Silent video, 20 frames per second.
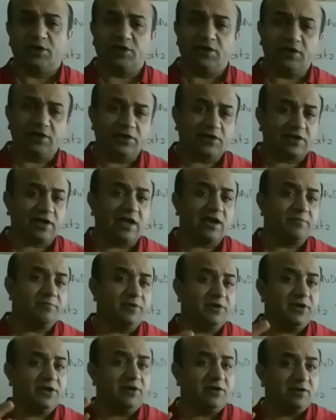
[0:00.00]
It can
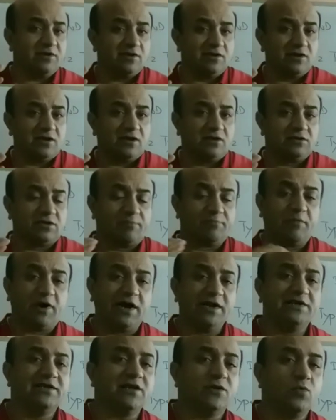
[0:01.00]
be the
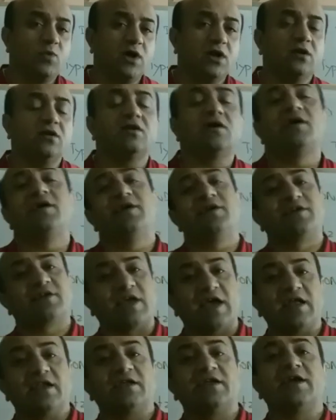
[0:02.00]
milder one, it
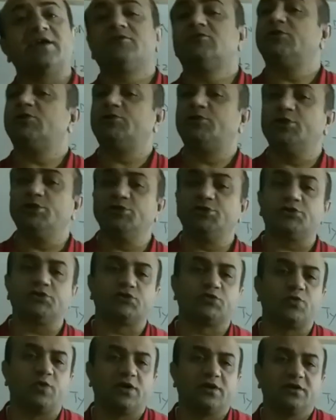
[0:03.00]
can get the dangerous
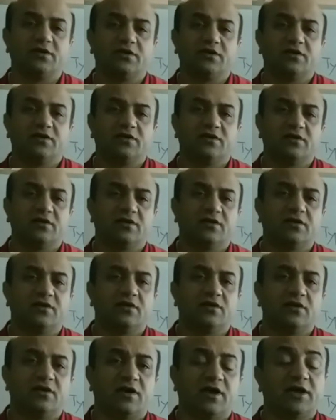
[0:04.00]
one,
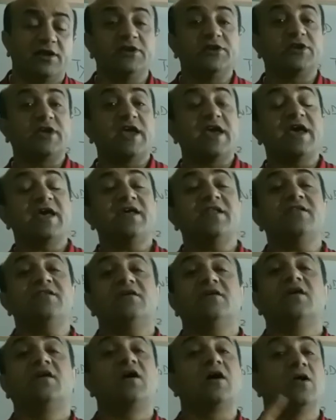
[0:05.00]
and it
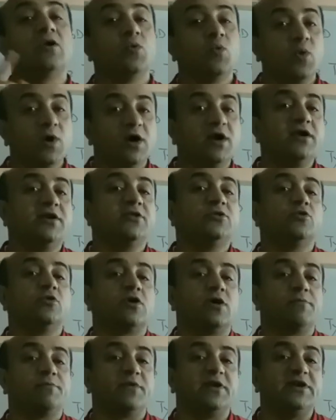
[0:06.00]
can convert into
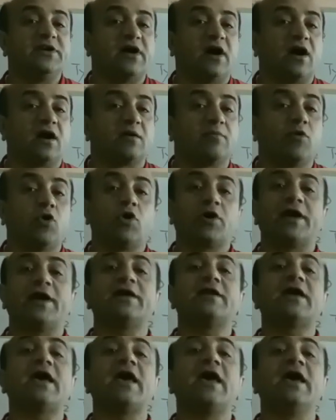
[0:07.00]
complete heart block
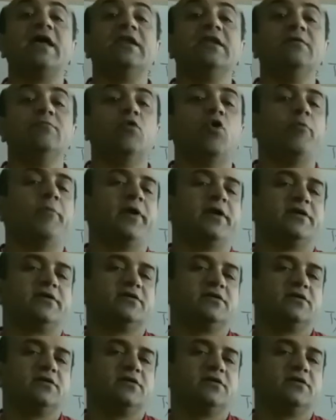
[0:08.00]
at any moment.